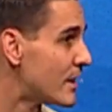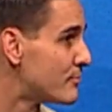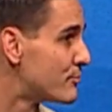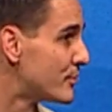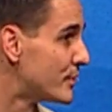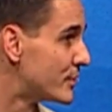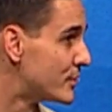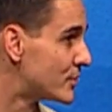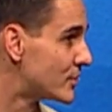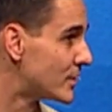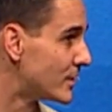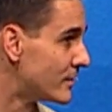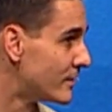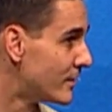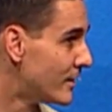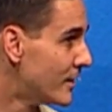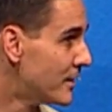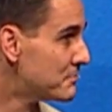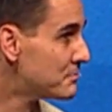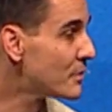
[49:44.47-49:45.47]
preached it,
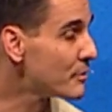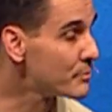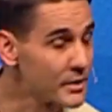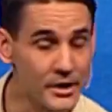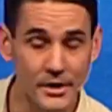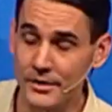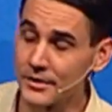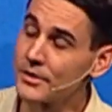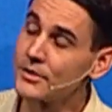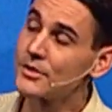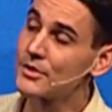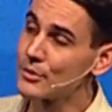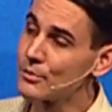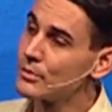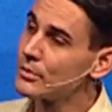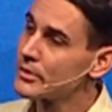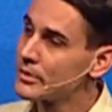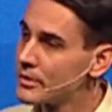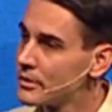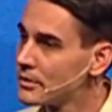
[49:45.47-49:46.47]
but because it's the
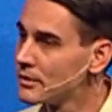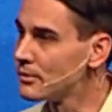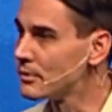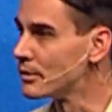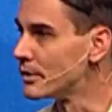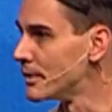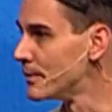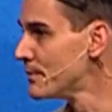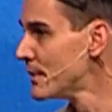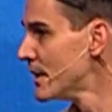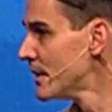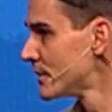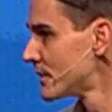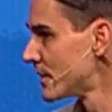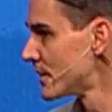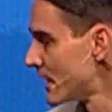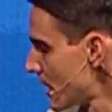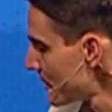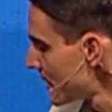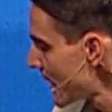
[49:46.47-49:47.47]
word of the Lord.
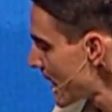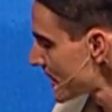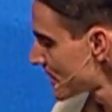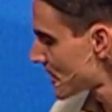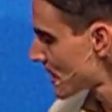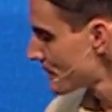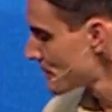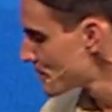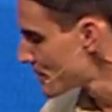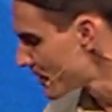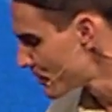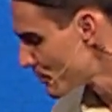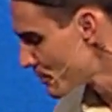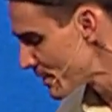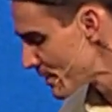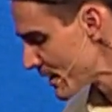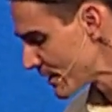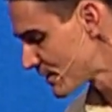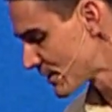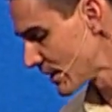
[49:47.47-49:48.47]
Tonight, I'm going to ask everybody to
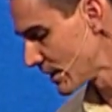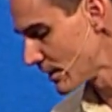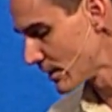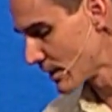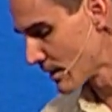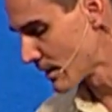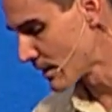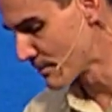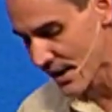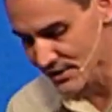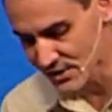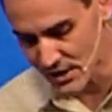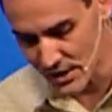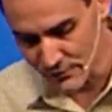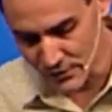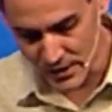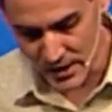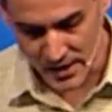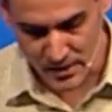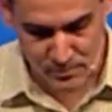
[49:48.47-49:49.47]
remain seated. I'm going to ask
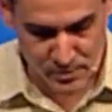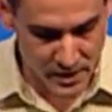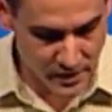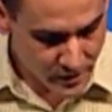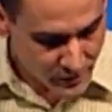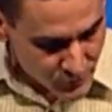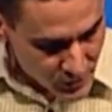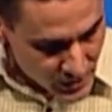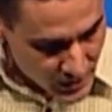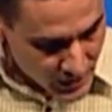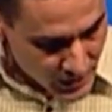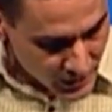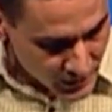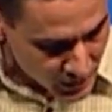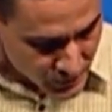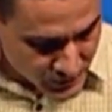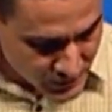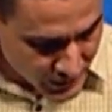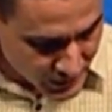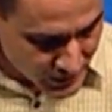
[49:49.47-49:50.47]
every head bowed, every eye
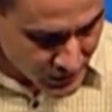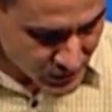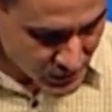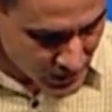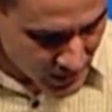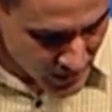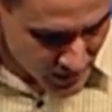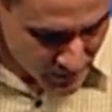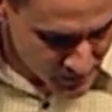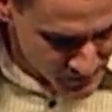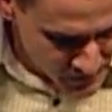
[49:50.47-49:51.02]
closed at this time.